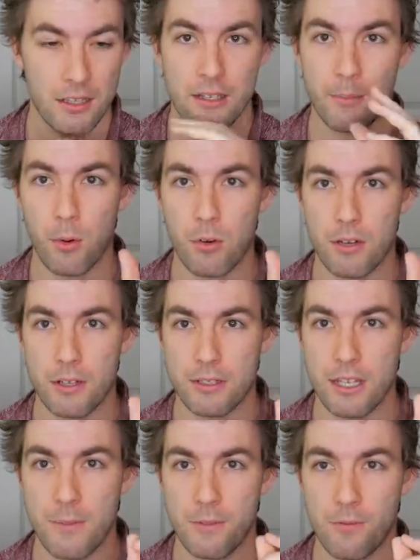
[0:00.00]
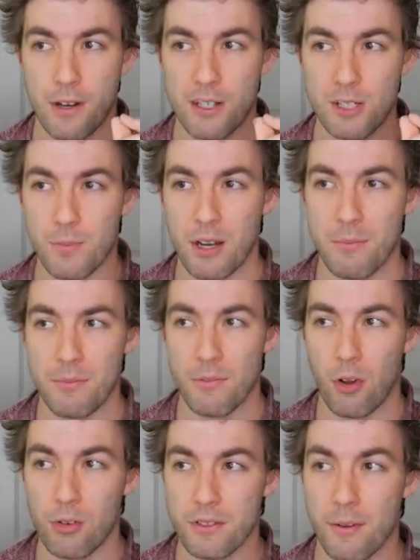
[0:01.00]
in a more in-depth range, but
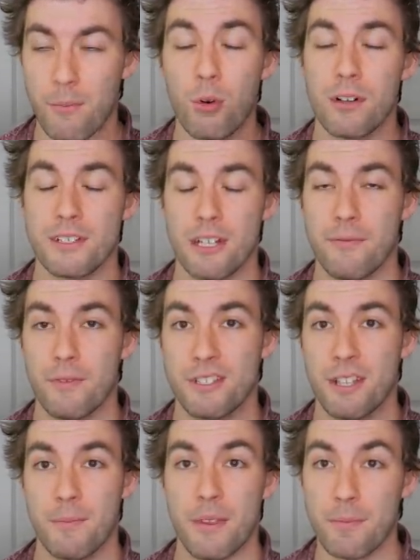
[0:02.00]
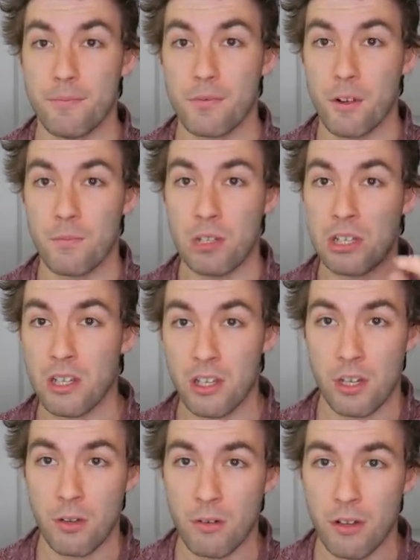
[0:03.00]
I'm more excited for something completely
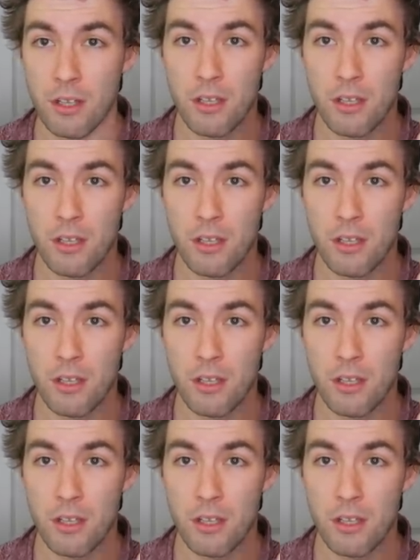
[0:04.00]
new.